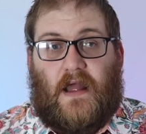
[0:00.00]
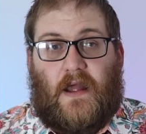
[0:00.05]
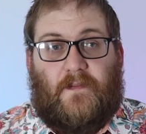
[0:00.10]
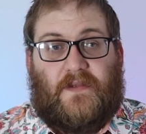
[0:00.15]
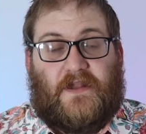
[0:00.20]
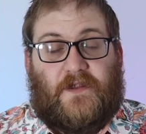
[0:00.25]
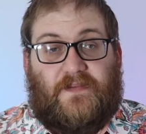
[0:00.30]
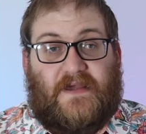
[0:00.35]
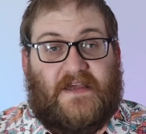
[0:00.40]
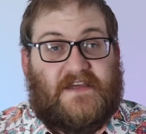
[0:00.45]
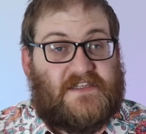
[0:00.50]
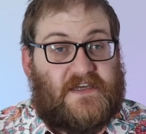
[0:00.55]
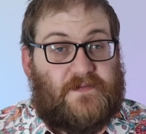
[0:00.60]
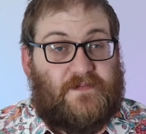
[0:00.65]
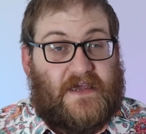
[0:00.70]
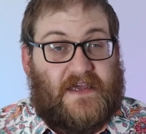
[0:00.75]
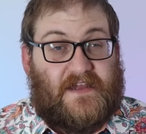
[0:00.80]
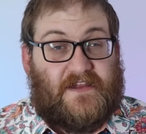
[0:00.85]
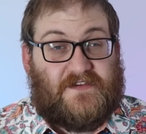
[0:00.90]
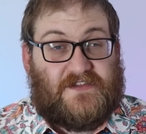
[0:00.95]
But the
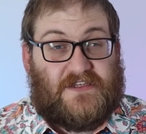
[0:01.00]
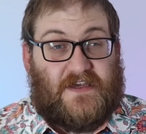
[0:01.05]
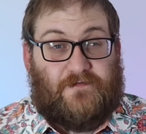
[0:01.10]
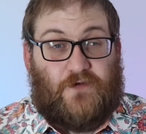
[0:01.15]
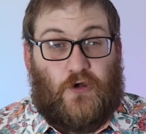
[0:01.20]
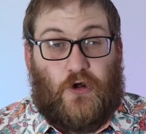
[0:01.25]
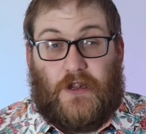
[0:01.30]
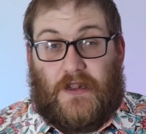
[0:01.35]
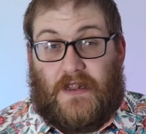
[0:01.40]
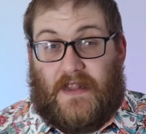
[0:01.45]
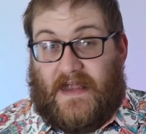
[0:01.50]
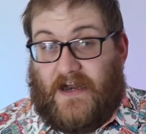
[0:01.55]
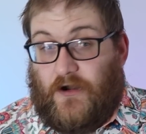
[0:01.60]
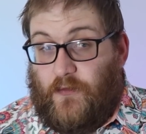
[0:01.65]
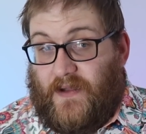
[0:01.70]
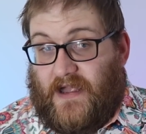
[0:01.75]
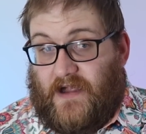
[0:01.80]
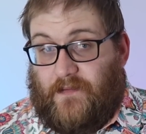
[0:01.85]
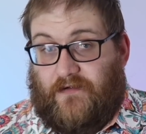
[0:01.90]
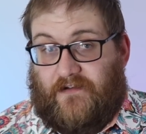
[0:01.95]
PCP does give you a little
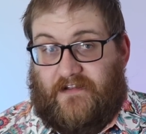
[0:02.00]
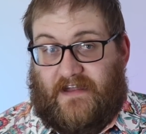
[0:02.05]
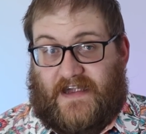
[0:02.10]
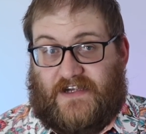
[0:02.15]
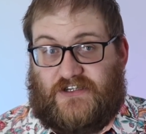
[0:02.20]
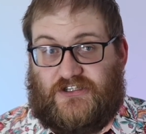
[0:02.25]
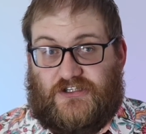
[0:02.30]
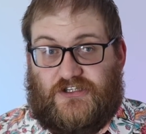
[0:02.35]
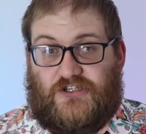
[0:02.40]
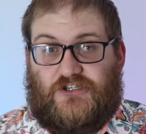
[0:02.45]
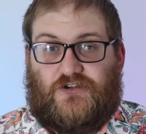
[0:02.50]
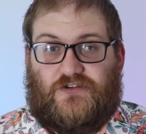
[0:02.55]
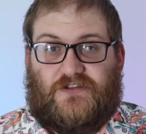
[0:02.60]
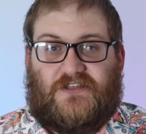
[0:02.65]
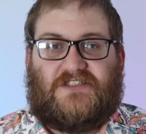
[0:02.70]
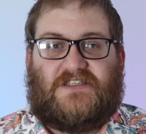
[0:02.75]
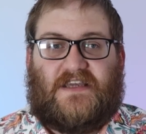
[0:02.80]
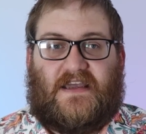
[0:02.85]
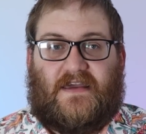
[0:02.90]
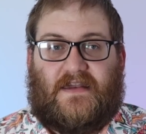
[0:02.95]
bit of protection should the
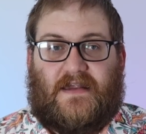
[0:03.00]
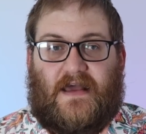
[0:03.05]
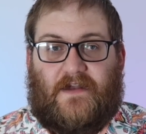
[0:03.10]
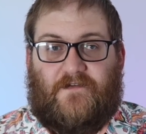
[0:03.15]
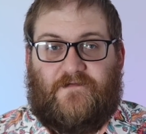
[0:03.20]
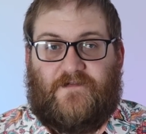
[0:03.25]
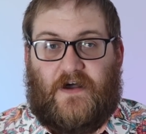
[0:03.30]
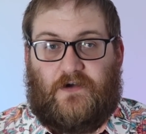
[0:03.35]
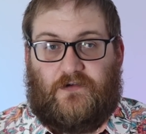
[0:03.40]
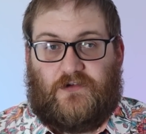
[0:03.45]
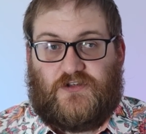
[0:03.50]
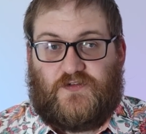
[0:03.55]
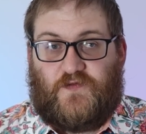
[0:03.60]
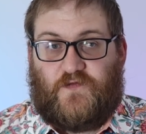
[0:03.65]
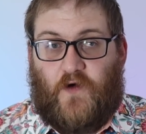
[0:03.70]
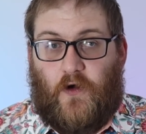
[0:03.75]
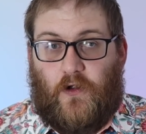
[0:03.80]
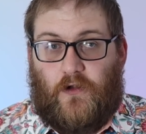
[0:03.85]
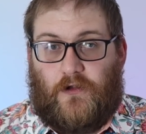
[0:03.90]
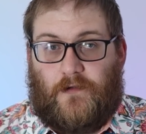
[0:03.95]
second-hand values
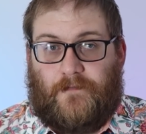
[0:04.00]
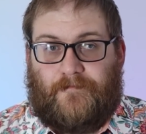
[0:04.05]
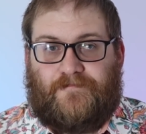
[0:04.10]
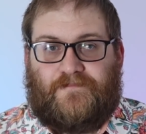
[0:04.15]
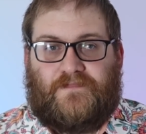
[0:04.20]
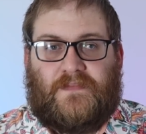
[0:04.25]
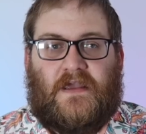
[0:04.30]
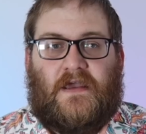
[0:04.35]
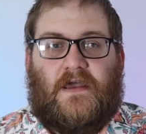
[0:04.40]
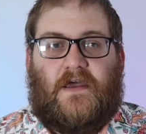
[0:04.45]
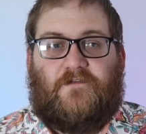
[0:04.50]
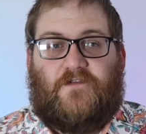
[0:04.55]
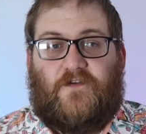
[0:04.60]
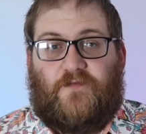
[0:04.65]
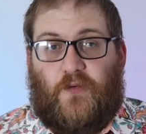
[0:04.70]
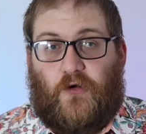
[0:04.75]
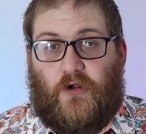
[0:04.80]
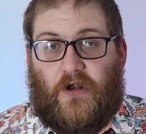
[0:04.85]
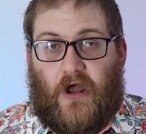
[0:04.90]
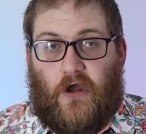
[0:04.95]
fall. If you
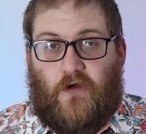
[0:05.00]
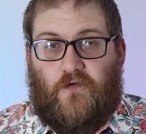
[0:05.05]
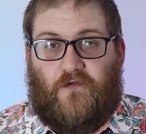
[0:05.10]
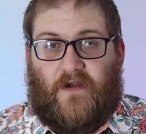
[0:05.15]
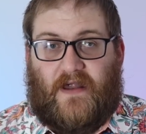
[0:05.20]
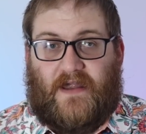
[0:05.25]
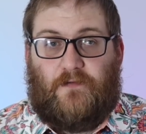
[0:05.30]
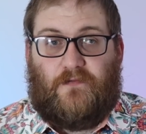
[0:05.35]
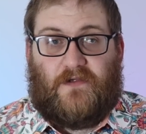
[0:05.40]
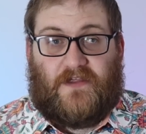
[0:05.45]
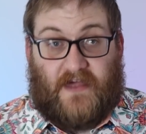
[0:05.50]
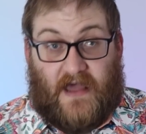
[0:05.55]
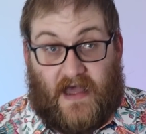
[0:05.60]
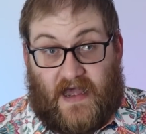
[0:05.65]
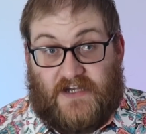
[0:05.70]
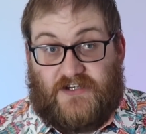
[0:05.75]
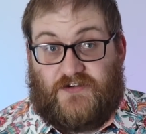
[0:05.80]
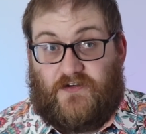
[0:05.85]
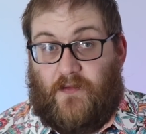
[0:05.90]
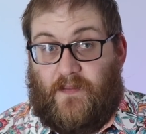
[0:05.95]
bought it outright with
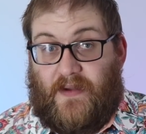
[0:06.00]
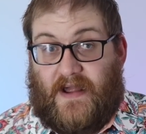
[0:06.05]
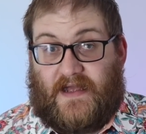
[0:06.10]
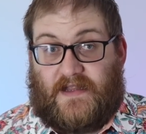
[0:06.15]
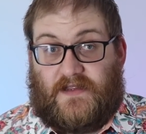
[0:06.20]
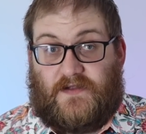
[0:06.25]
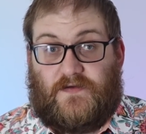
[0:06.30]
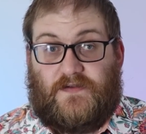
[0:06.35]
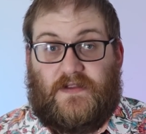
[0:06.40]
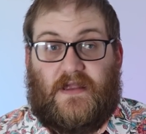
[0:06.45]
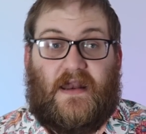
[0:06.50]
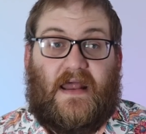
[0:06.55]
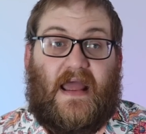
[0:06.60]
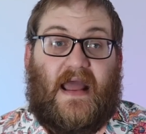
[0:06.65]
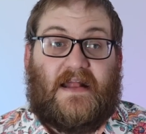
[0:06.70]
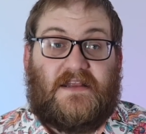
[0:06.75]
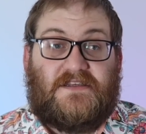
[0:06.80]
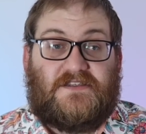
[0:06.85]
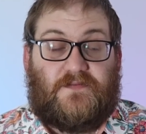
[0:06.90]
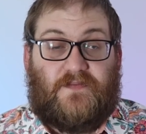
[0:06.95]
cash or a bank loan and it
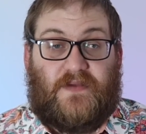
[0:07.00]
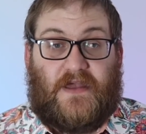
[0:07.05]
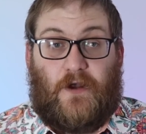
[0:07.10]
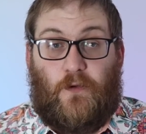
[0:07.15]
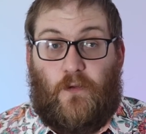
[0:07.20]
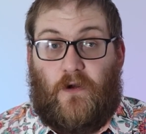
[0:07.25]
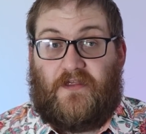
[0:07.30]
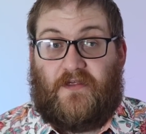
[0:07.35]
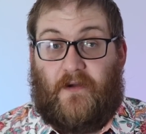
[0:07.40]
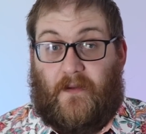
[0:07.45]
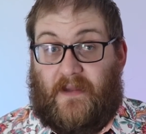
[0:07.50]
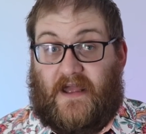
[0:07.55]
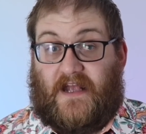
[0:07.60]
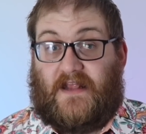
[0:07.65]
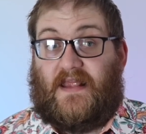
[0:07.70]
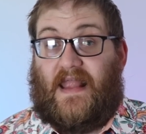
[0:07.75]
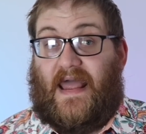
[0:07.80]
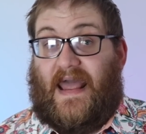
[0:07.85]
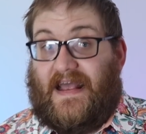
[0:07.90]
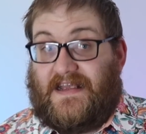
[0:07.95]
ends up being worth a bit
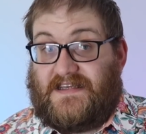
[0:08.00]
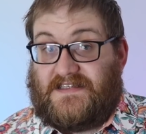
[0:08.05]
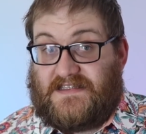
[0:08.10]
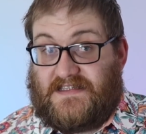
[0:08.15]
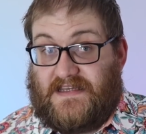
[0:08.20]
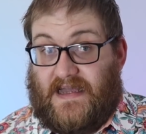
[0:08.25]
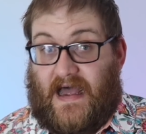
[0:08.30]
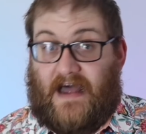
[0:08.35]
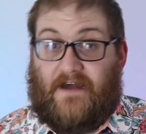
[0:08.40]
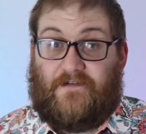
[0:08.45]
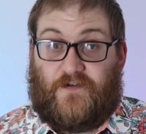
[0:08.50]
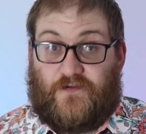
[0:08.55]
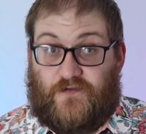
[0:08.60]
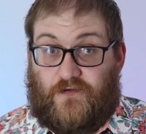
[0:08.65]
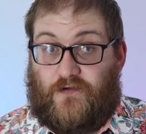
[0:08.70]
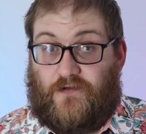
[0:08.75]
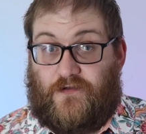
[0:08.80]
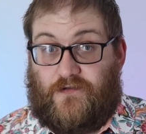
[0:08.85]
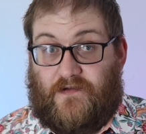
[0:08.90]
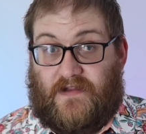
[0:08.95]
less after
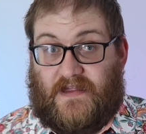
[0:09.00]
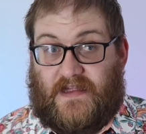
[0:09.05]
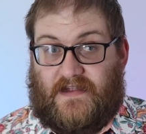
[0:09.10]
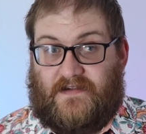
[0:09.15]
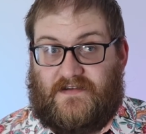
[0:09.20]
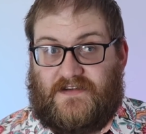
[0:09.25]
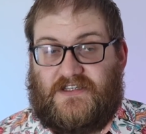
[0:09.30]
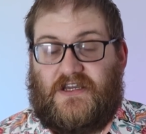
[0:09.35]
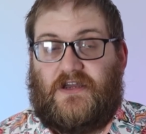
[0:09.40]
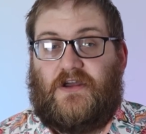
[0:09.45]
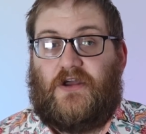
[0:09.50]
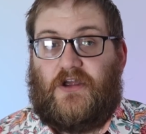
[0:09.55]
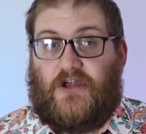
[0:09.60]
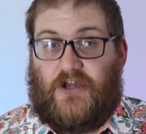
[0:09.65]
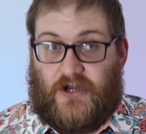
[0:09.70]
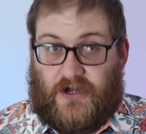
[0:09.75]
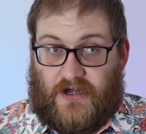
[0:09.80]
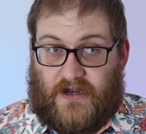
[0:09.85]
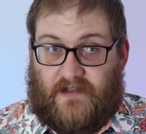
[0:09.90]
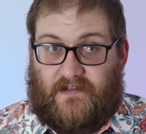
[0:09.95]
2 or 3 years,
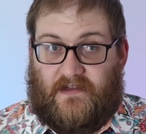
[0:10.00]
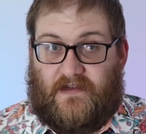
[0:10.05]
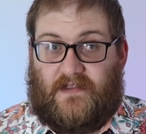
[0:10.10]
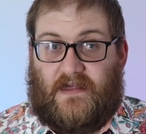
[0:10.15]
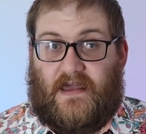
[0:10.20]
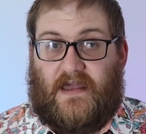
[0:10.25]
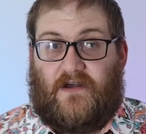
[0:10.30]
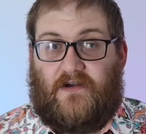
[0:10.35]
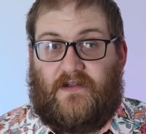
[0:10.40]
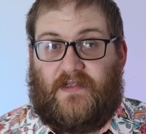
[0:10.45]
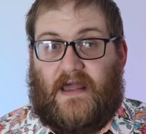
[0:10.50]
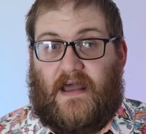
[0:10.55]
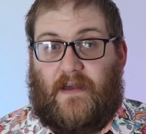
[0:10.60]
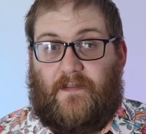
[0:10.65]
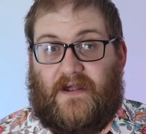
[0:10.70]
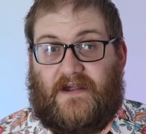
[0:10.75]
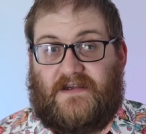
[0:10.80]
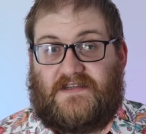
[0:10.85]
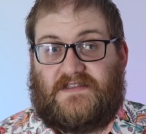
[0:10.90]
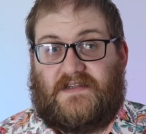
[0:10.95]
you're going to take the hit on that
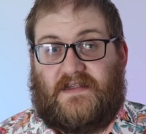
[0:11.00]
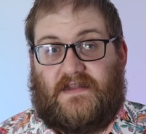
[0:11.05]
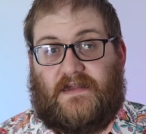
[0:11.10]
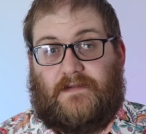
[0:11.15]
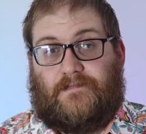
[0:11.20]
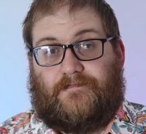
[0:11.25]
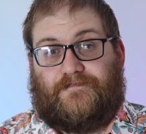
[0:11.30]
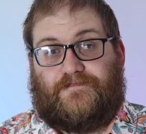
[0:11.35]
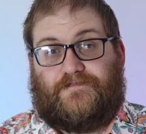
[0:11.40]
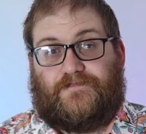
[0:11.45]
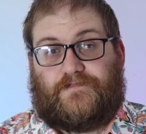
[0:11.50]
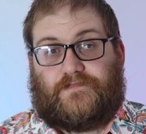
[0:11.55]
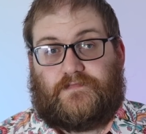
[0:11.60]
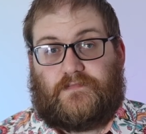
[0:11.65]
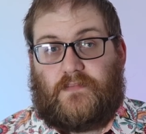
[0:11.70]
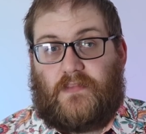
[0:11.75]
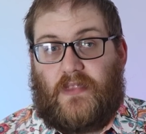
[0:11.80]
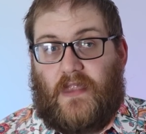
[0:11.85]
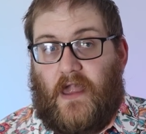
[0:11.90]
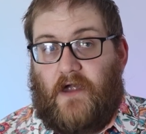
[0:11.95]
personally,
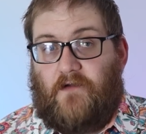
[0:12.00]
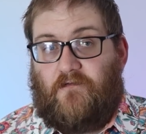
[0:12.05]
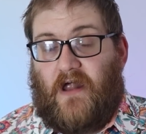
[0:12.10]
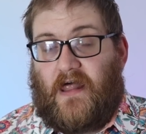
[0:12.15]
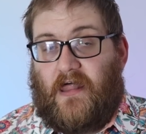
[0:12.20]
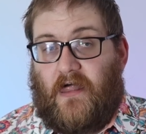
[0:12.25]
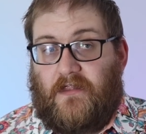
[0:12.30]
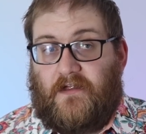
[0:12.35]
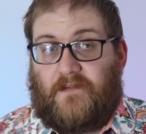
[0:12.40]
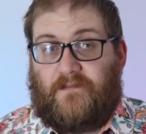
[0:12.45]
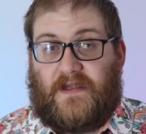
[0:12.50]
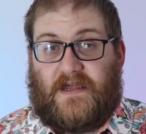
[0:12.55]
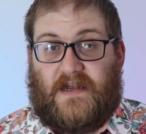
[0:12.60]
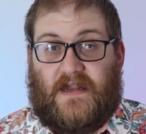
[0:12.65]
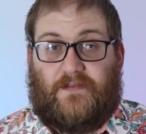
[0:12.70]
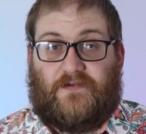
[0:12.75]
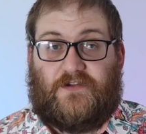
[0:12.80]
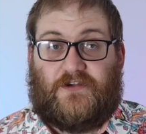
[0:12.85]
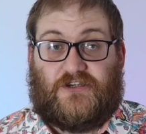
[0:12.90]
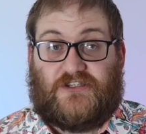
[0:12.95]
rather than being
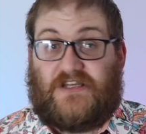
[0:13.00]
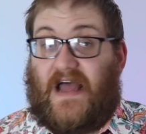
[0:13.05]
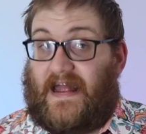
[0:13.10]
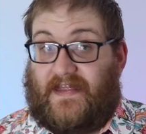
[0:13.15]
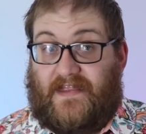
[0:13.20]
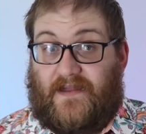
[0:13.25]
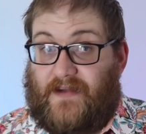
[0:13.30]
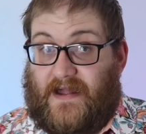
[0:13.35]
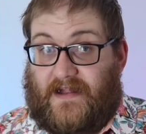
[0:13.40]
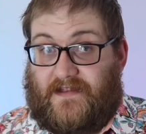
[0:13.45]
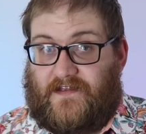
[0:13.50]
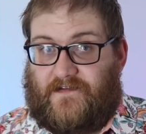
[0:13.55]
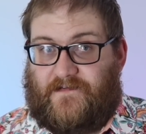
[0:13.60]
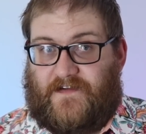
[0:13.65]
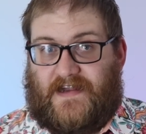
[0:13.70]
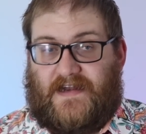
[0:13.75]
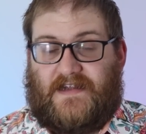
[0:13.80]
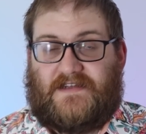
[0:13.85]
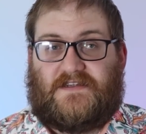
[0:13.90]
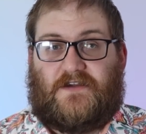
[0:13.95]
able to just hand it back to the
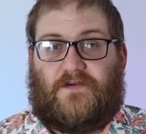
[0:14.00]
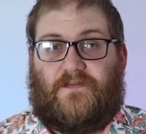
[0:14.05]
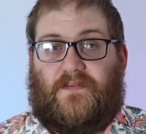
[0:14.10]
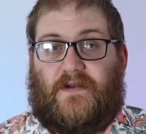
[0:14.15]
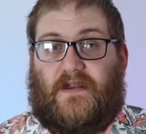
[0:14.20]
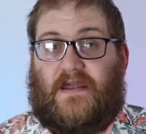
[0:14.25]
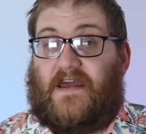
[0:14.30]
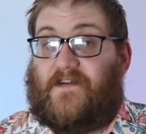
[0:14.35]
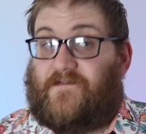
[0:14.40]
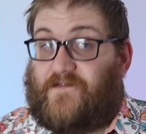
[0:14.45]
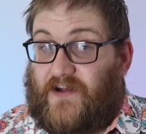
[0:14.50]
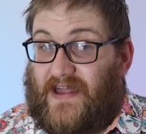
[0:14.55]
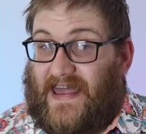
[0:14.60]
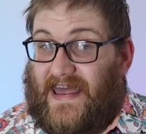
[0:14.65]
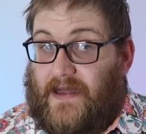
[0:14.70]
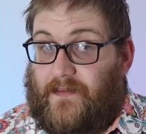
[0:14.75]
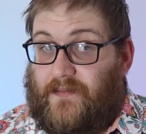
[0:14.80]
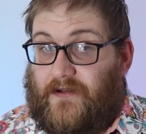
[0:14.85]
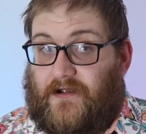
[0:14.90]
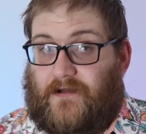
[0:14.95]
finance company and
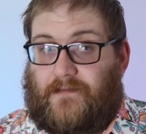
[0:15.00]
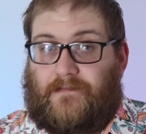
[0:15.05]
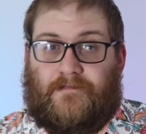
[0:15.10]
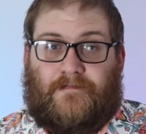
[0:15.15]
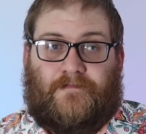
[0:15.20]
forget about it.